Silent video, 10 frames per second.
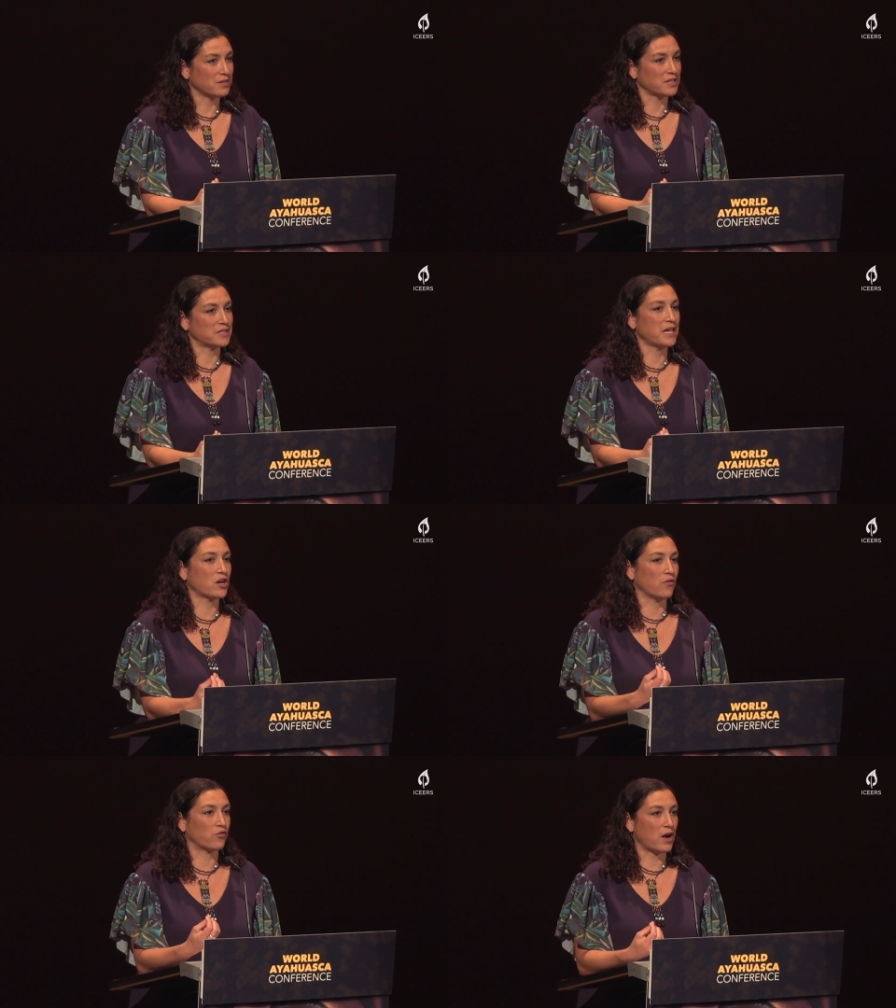to
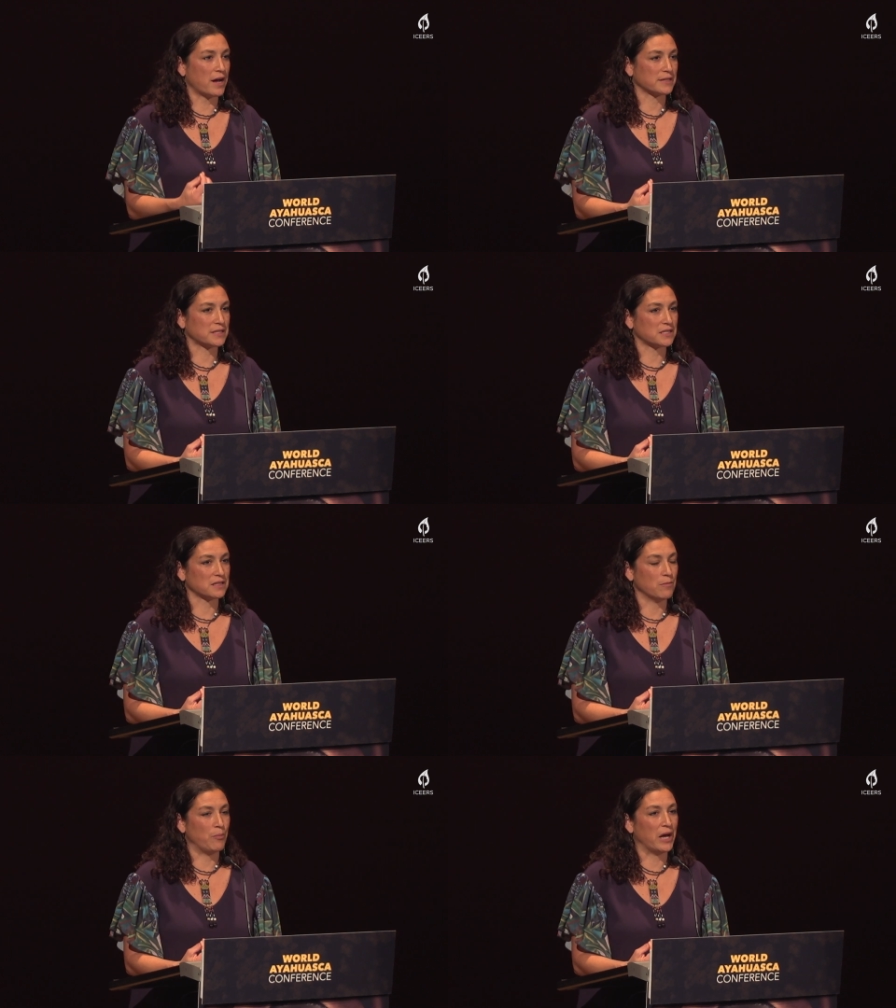take over us,
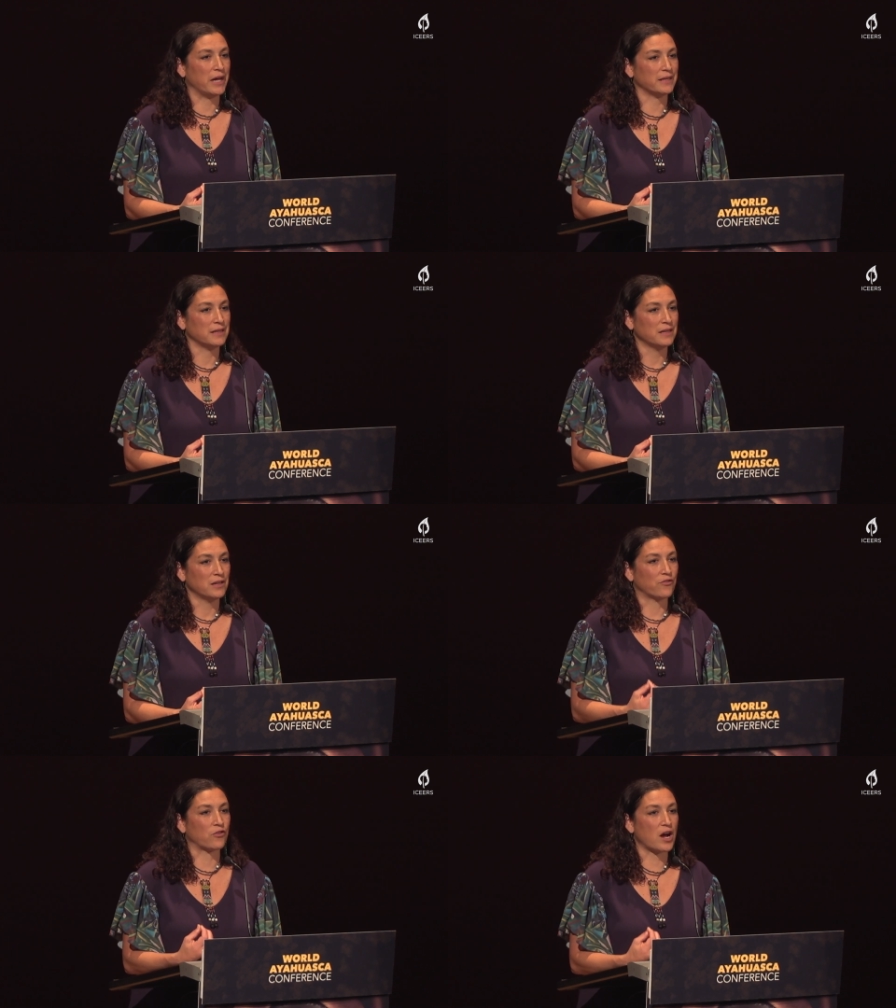but
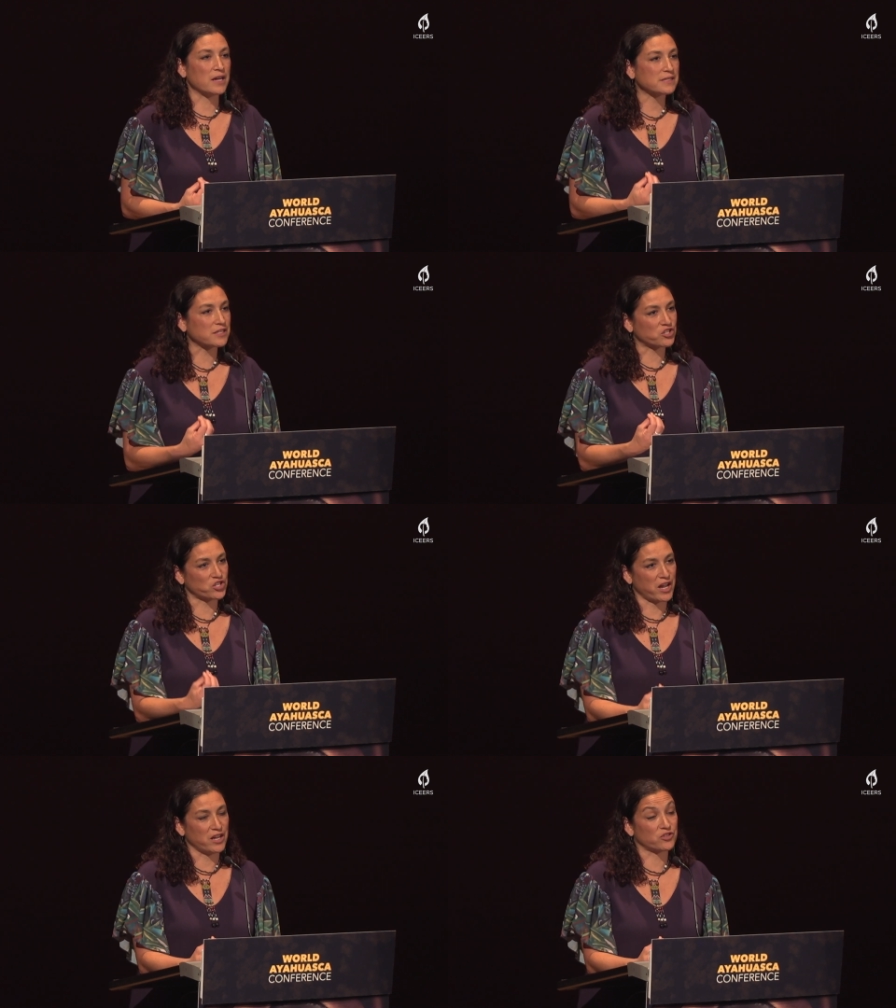for us to
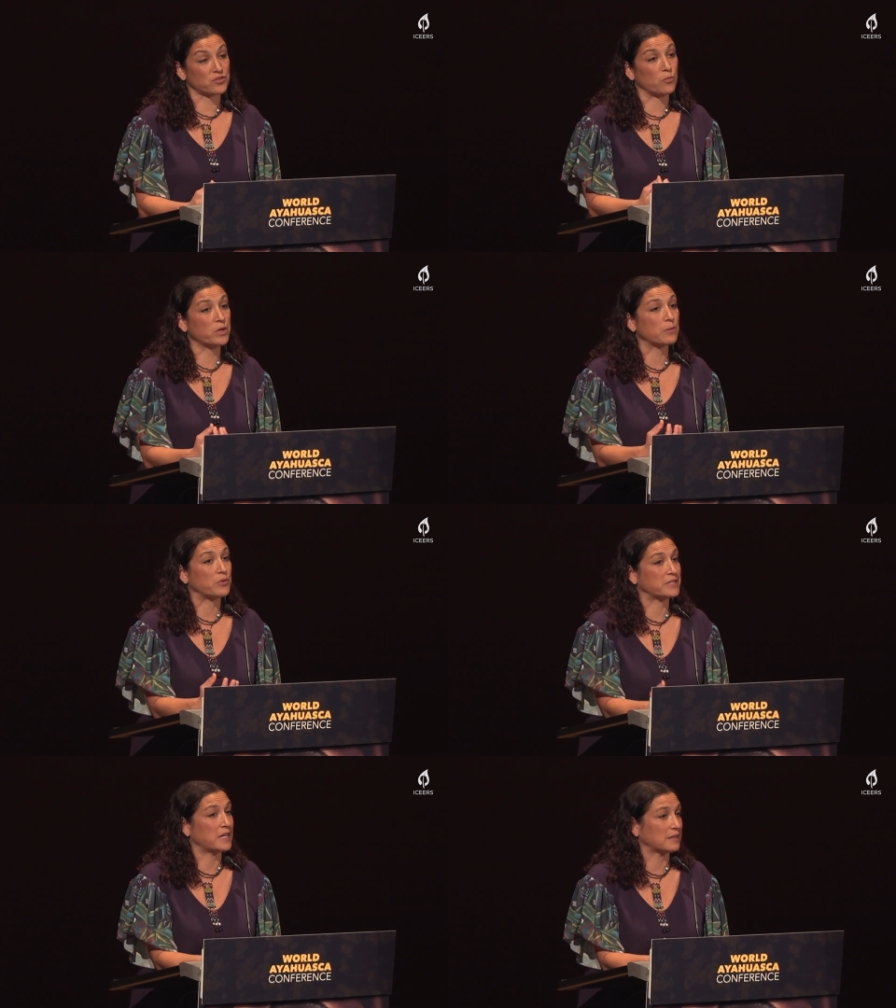change so that we could
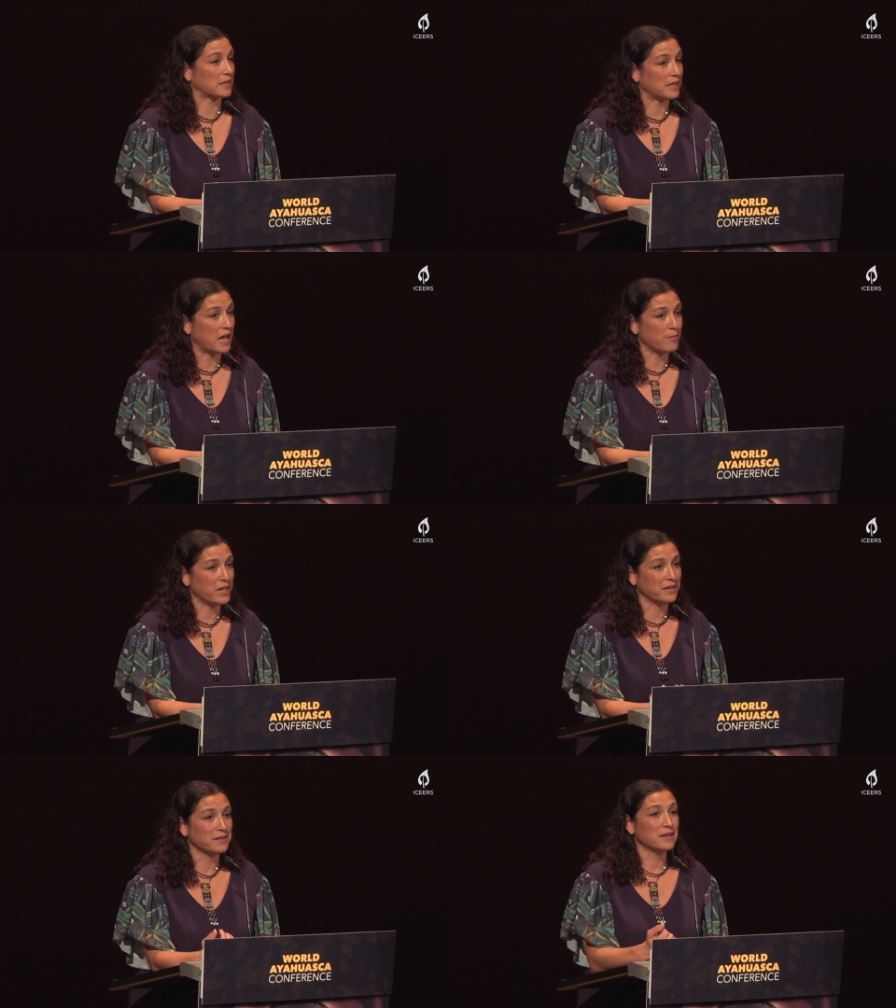protect the
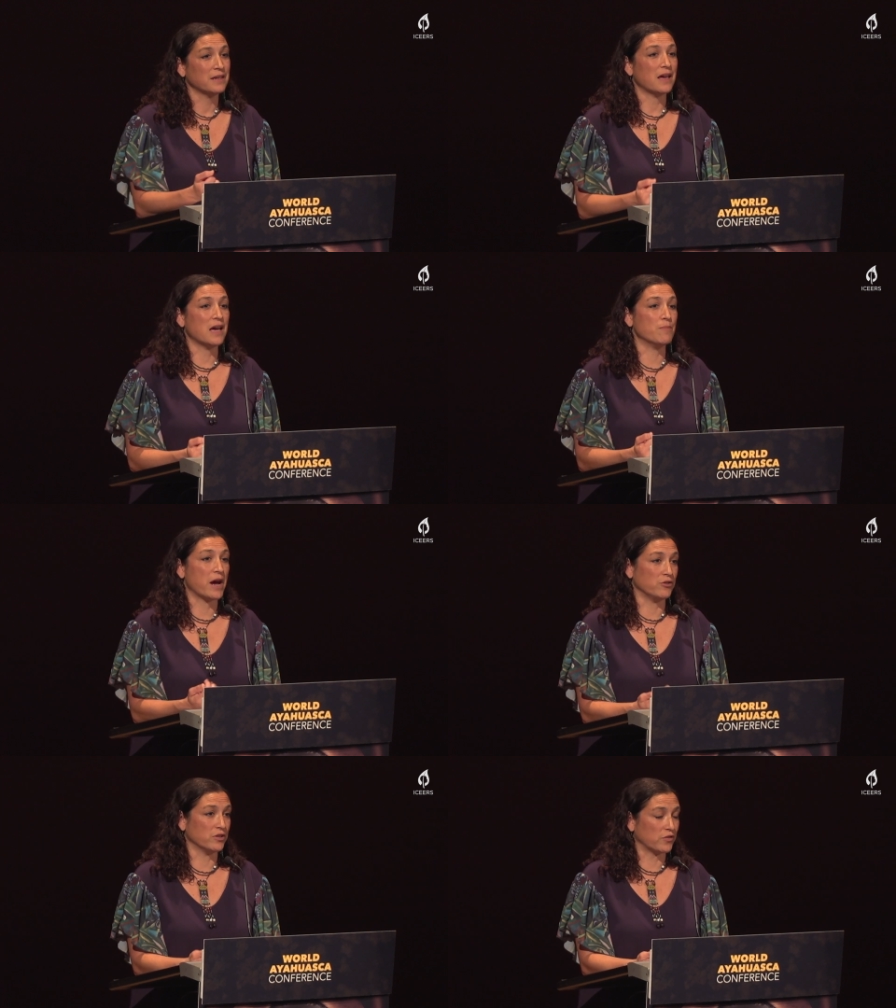climate and
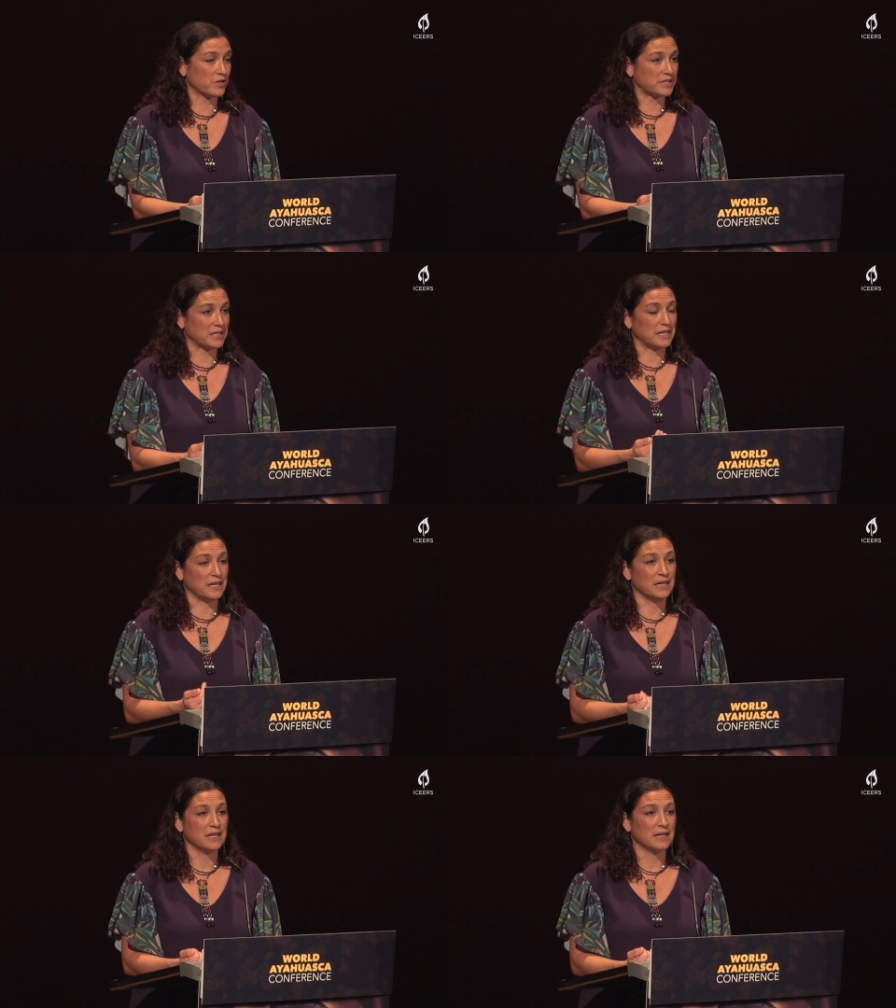
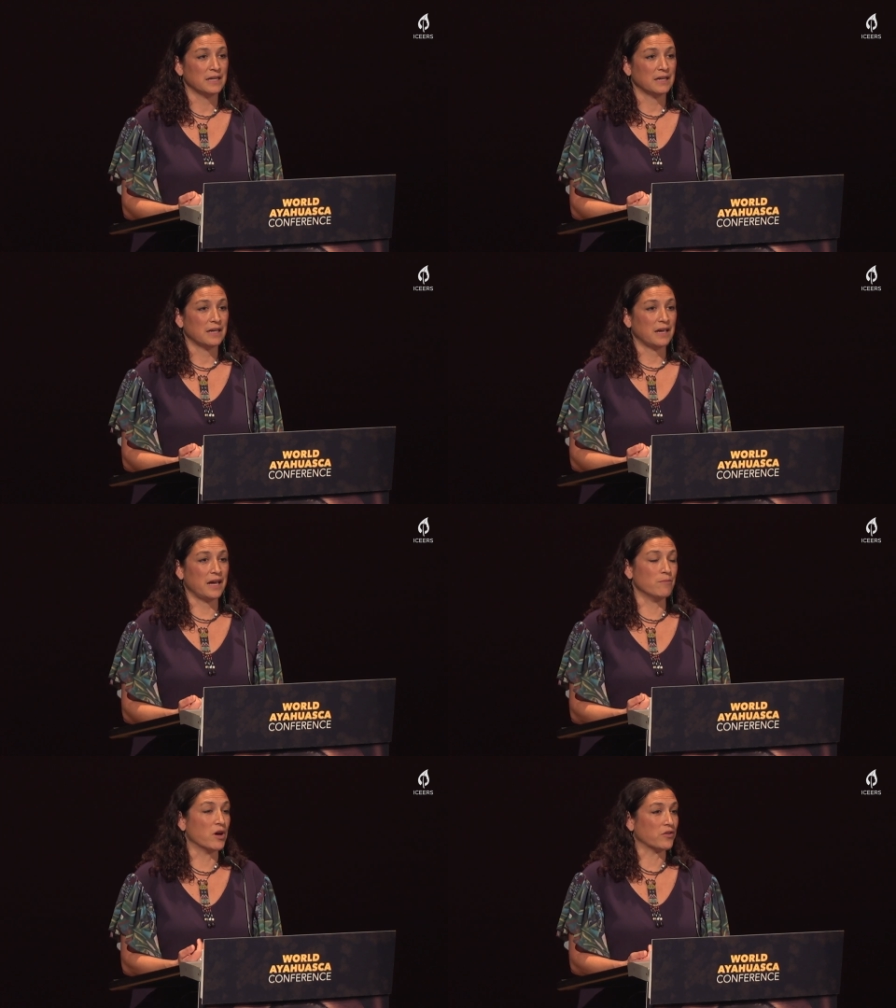biodiversity
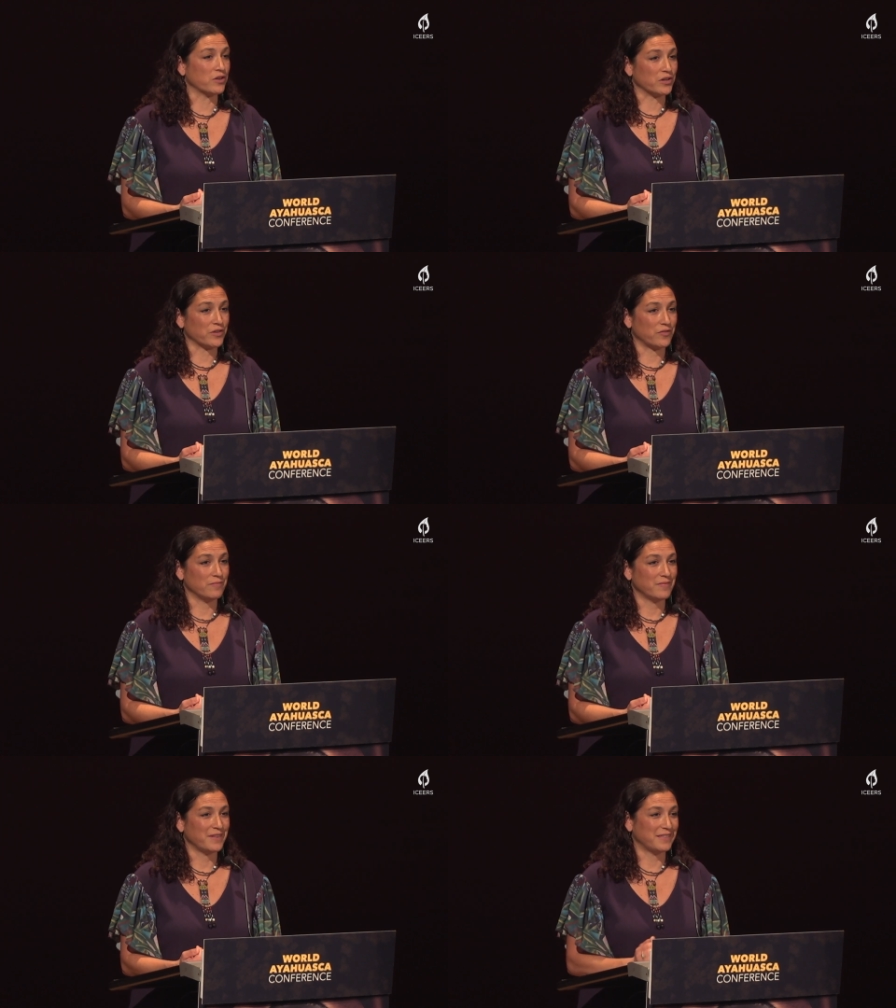and Mother Earth.
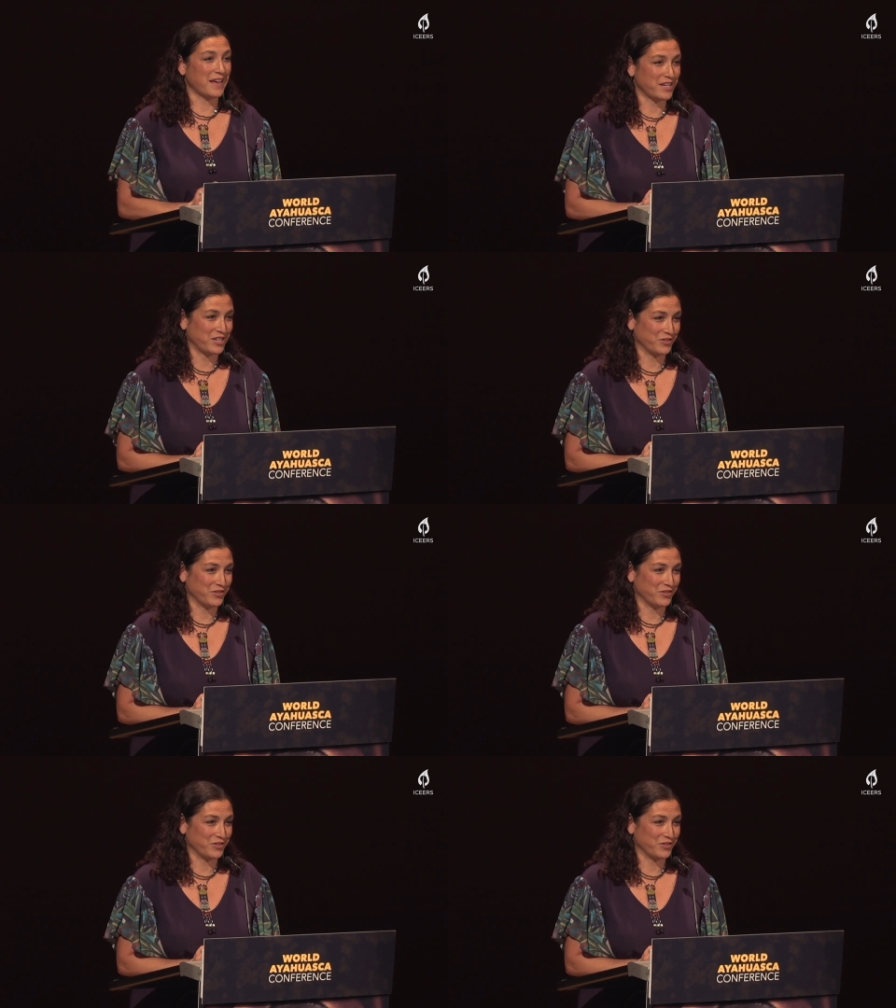Thank